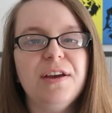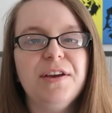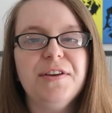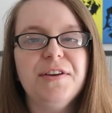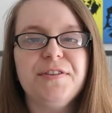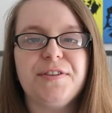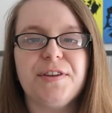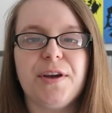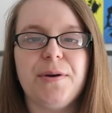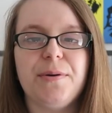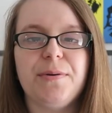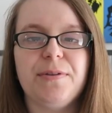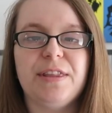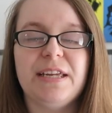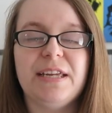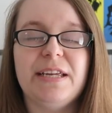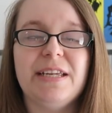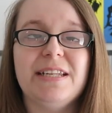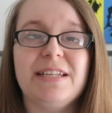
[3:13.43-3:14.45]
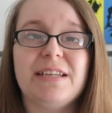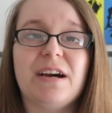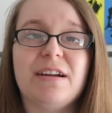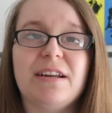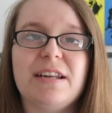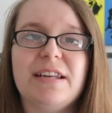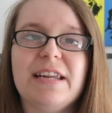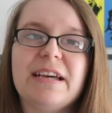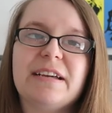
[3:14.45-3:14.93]
So the
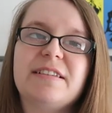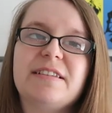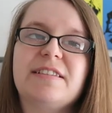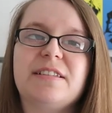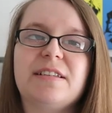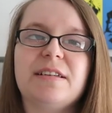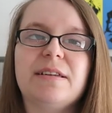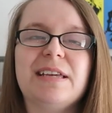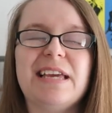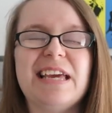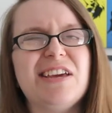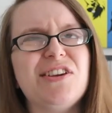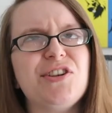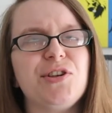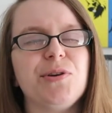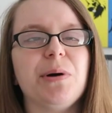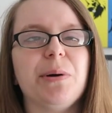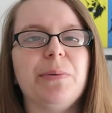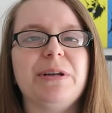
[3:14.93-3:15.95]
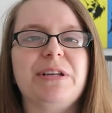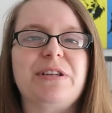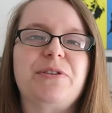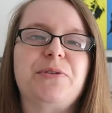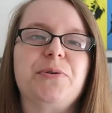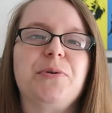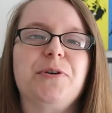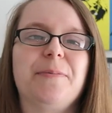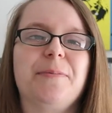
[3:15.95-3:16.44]
kind of next issue I wanted to
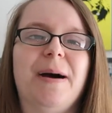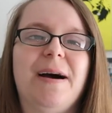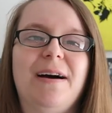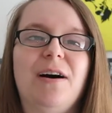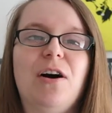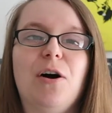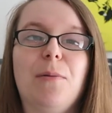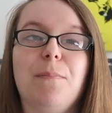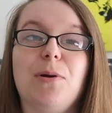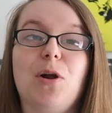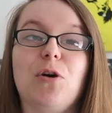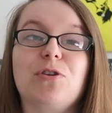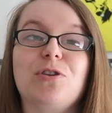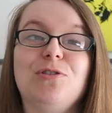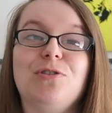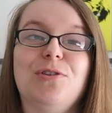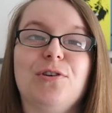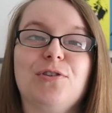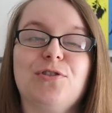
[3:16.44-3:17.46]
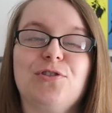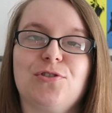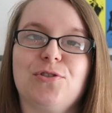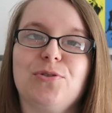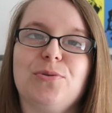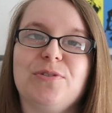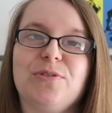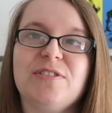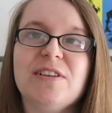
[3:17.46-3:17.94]
talk about are blocked
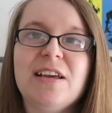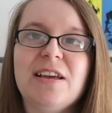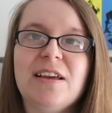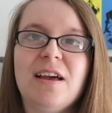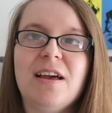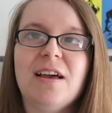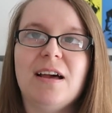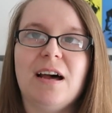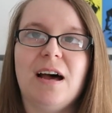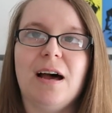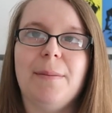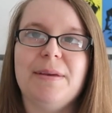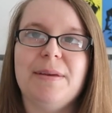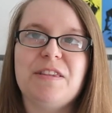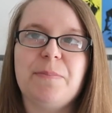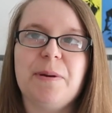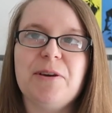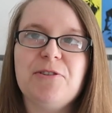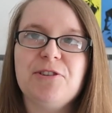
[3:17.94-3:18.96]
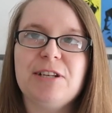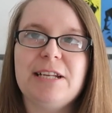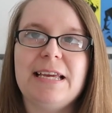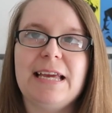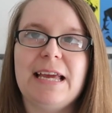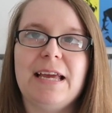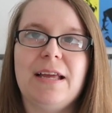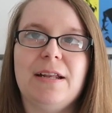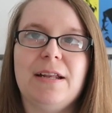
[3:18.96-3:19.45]
nostrils,
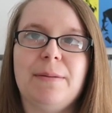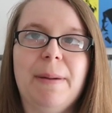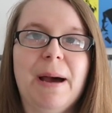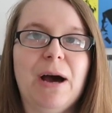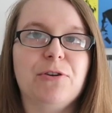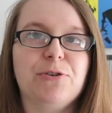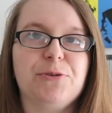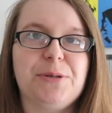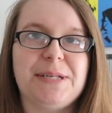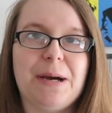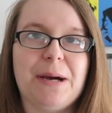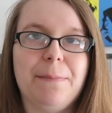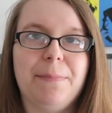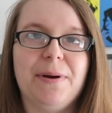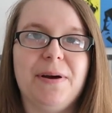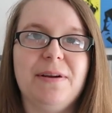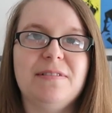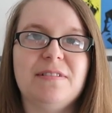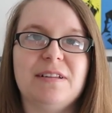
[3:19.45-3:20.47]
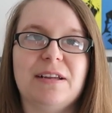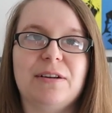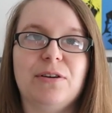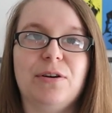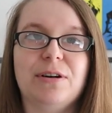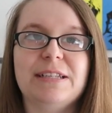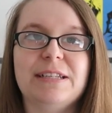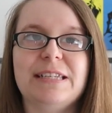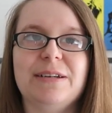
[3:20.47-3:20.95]
especially in powdery down birds like
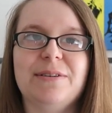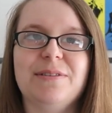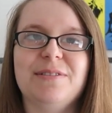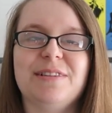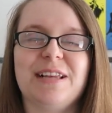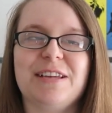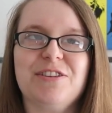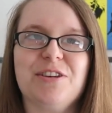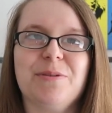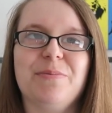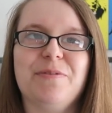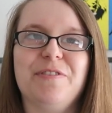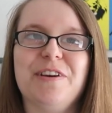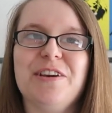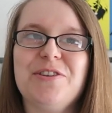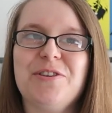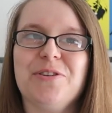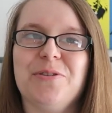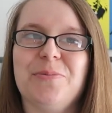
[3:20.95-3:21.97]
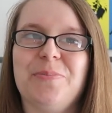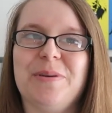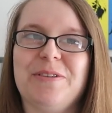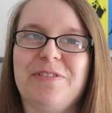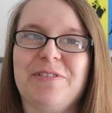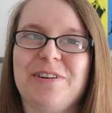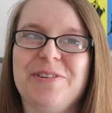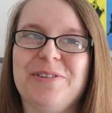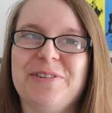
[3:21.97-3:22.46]
cockatiels, like Chip and Fish, who are being
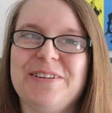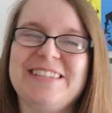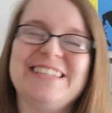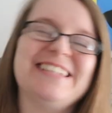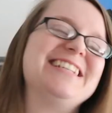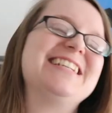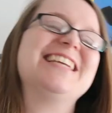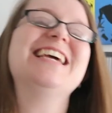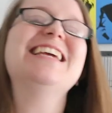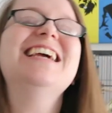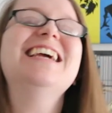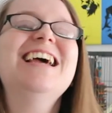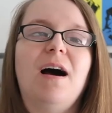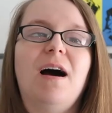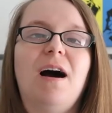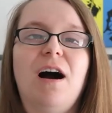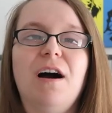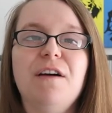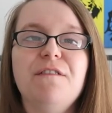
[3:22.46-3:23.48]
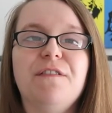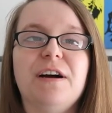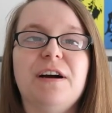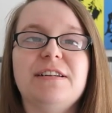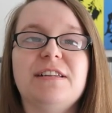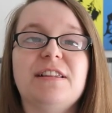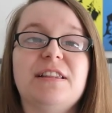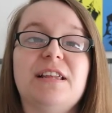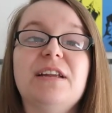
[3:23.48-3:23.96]
very noisy today. I
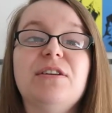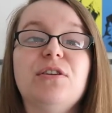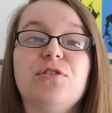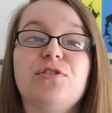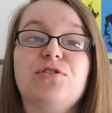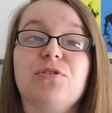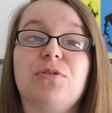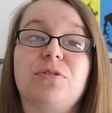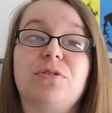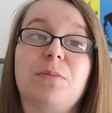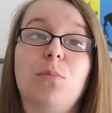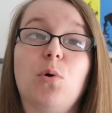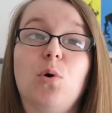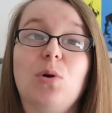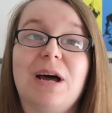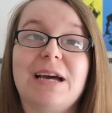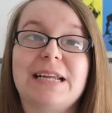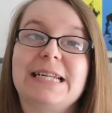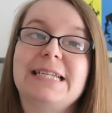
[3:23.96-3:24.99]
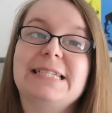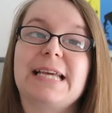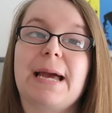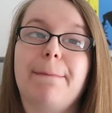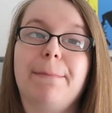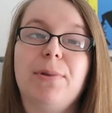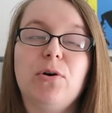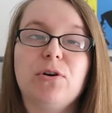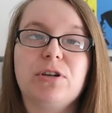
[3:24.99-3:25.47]
find that their nostrils are more likely to
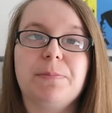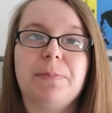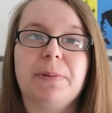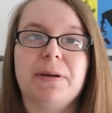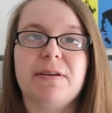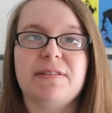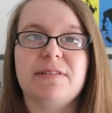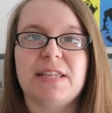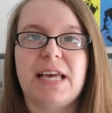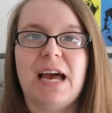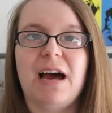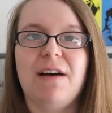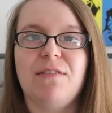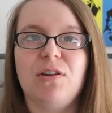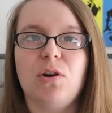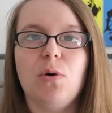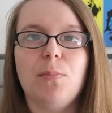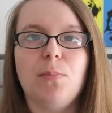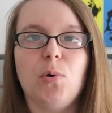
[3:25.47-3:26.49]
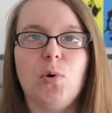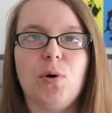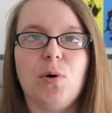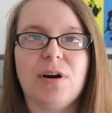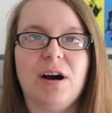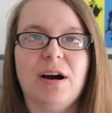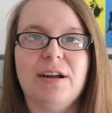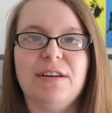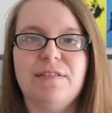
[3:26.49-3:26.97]
get blocked because they have a lot more
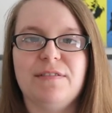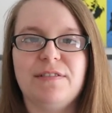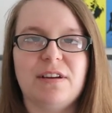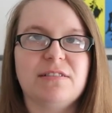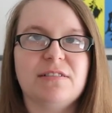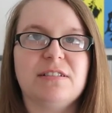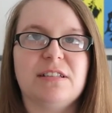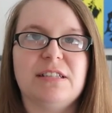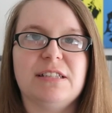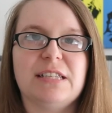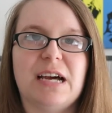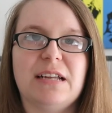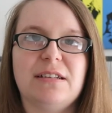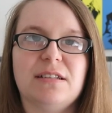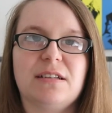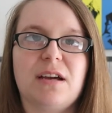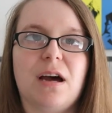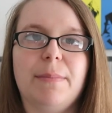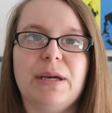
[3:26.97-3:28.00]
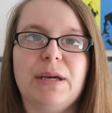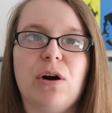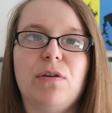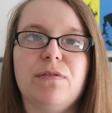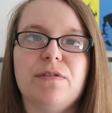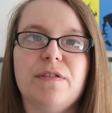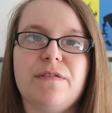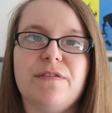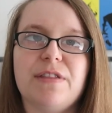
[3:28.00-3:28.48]
kind of dust and dander coming
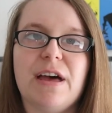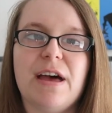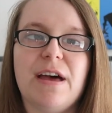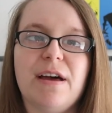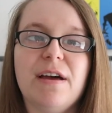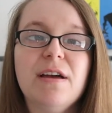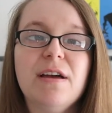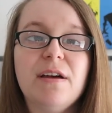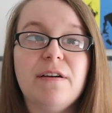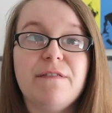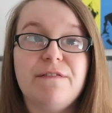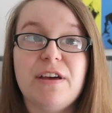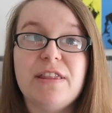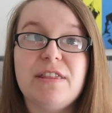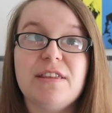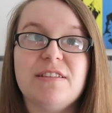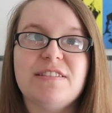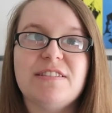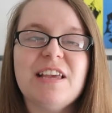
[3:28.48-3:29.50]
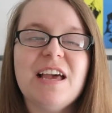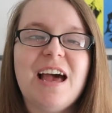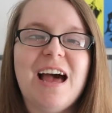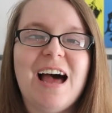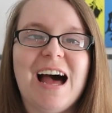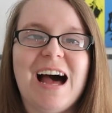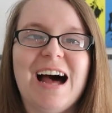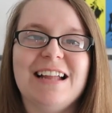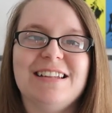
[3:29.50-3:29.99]
off of their feathers,
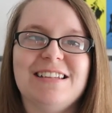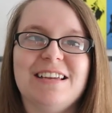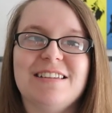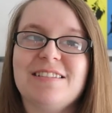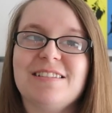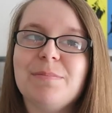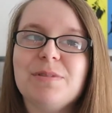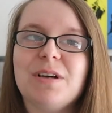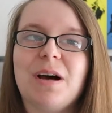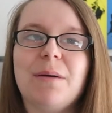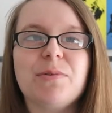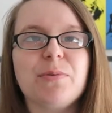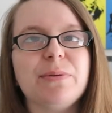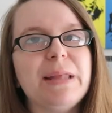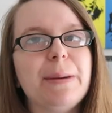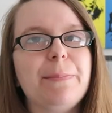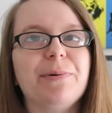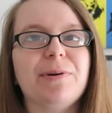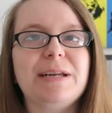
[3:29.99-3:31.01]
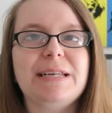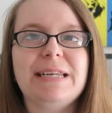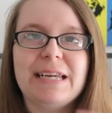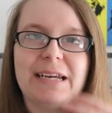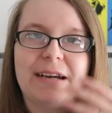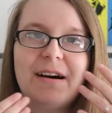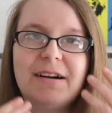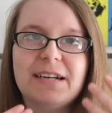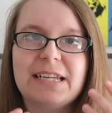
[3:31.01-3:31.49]
and sometimes when they're preening
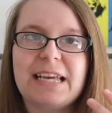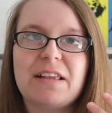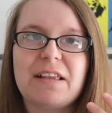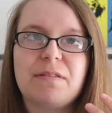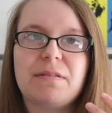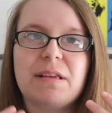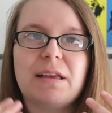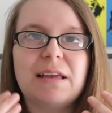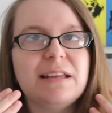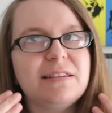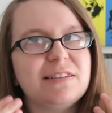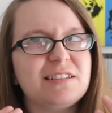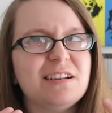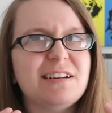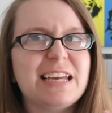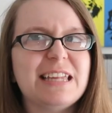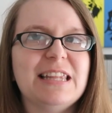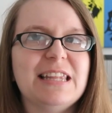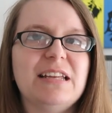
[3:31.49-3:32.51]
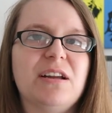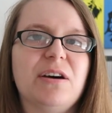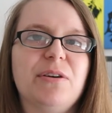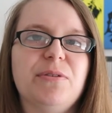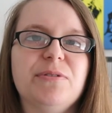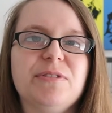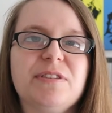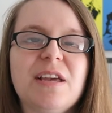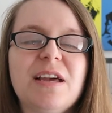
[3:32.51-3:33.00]
it kind of gets stuck in their
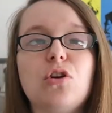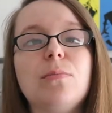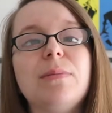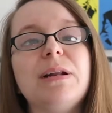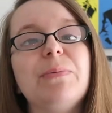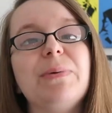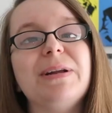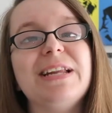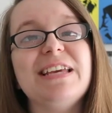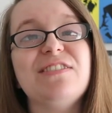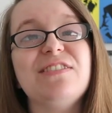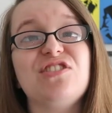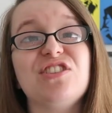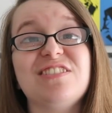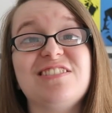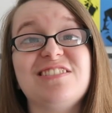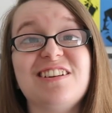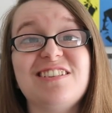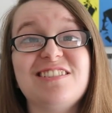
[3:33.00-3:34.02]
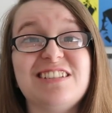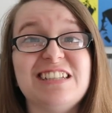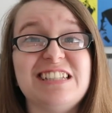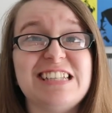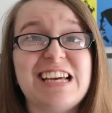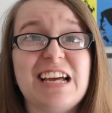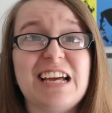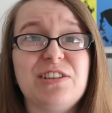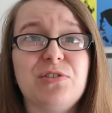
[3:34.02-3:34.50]
nose. Normally when it is just dust and
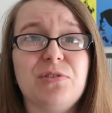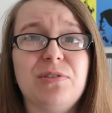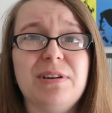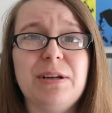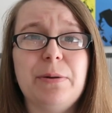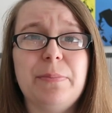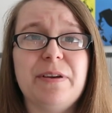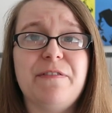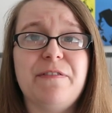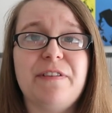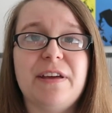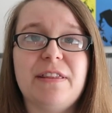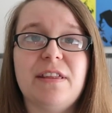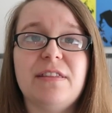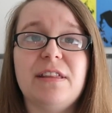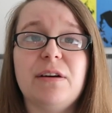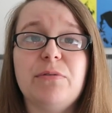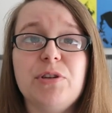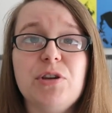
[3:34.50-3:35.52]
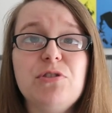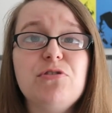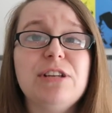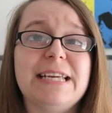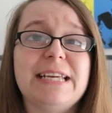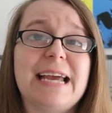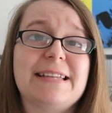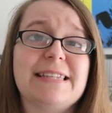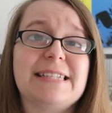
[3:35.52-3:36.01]
dander or a little bit of feather, they'll
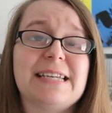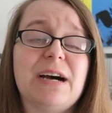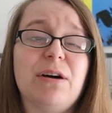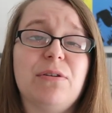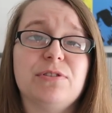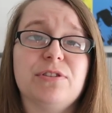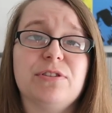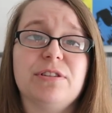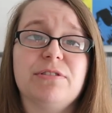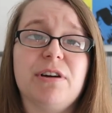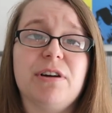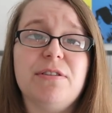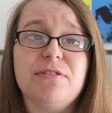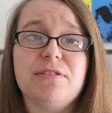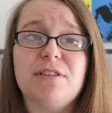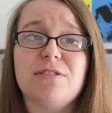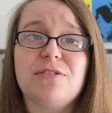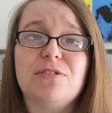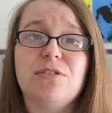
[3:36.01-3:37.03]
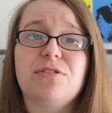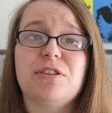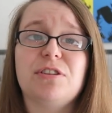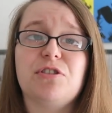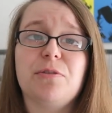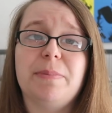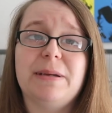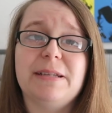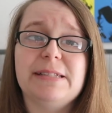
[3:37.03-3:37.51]
usually get it out on their own, so it's not
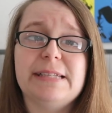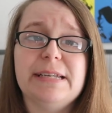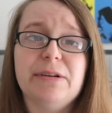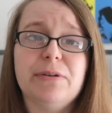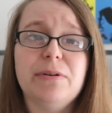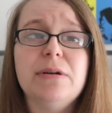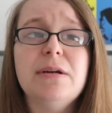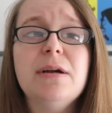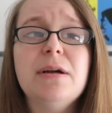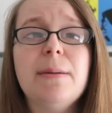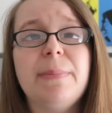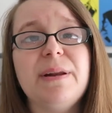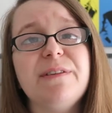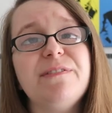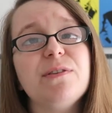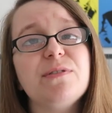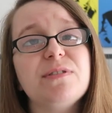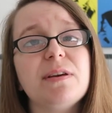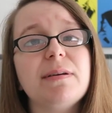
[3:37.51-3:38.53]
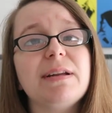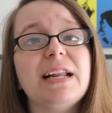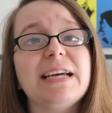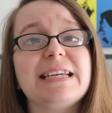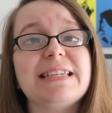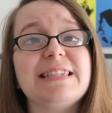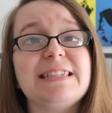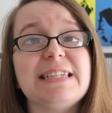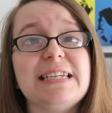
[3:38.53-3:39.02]
such a big deal. But if it was something
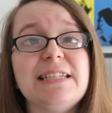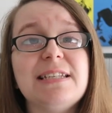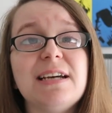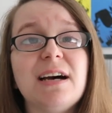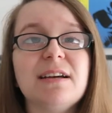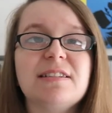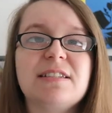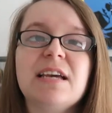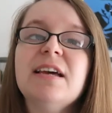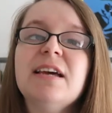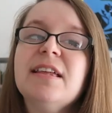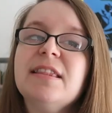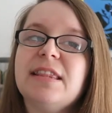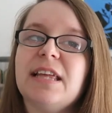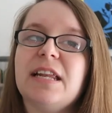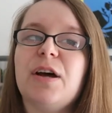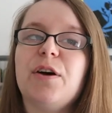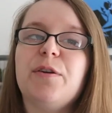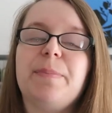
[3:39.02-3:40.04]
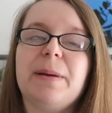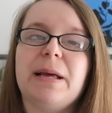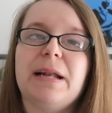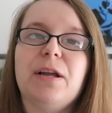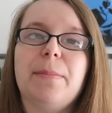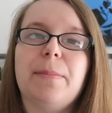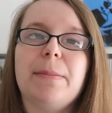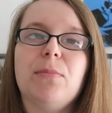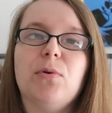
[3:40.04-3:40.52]
like a seed husk, then I would be a
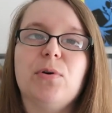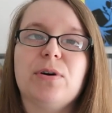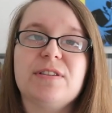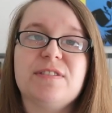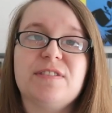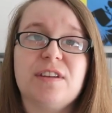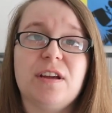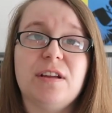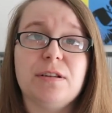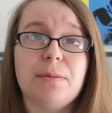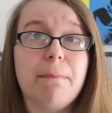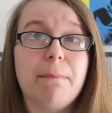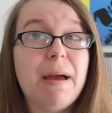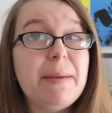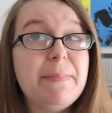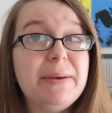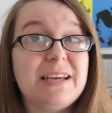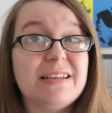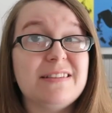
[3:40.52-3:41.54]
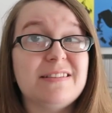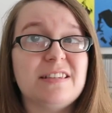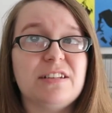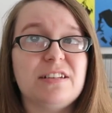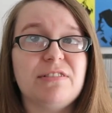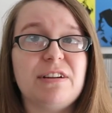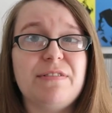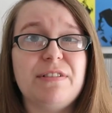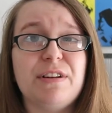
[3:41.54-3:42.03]
little bit more concerned and maybe
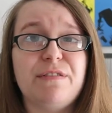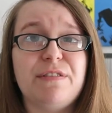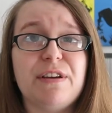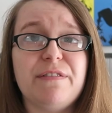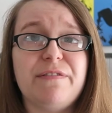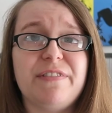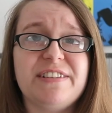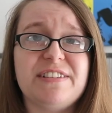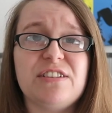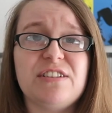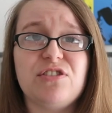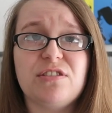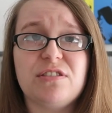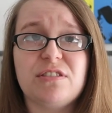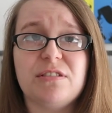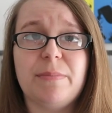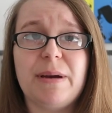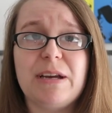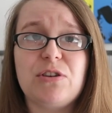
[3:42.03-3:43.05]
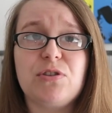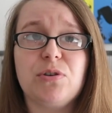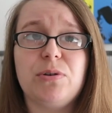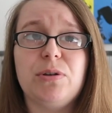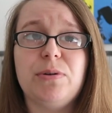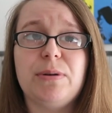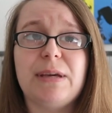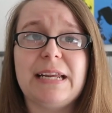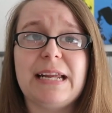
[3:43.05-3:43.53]
consider even a vet visit just to make sure
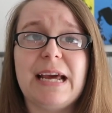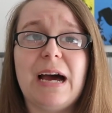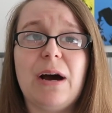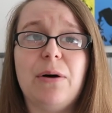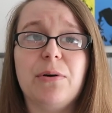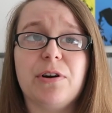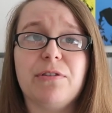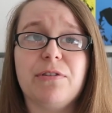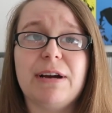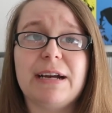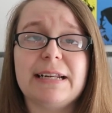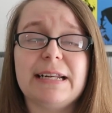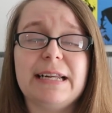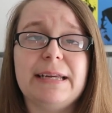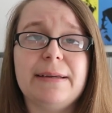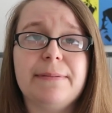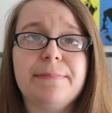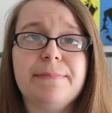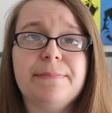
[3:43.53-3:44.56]
you get it out correctly.